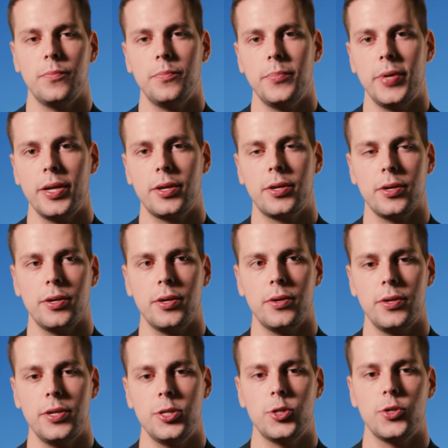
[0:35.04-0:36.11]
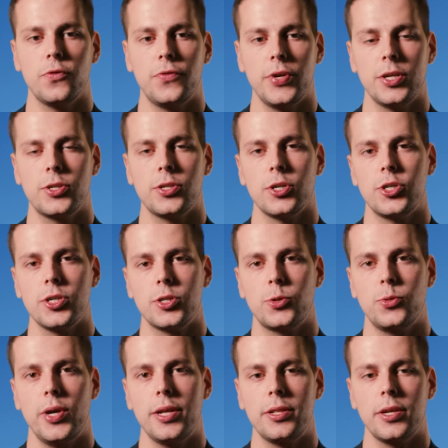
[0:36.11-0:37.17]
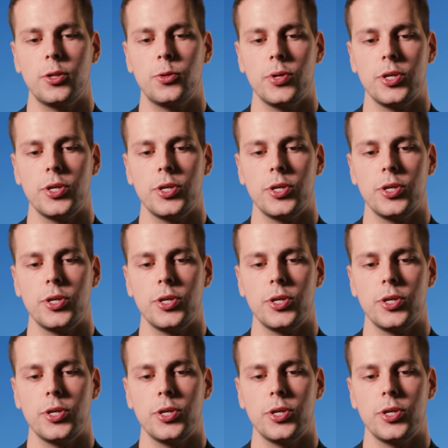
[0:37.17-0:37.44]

make uh, easier things such as creating